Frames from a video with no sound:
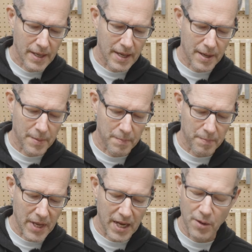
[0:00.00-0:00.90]

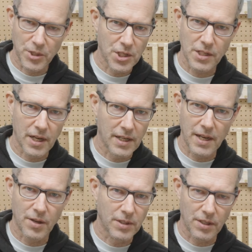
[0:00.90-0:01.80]
And I was just cutting
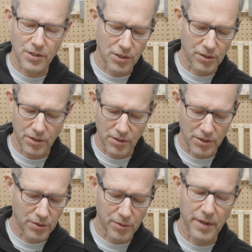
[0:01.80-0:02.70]
out little
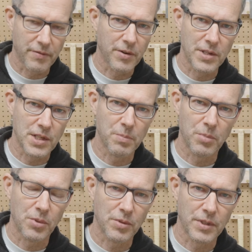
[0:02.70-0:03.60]
circles or doing a very
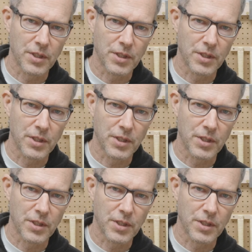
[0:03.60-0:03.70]
simple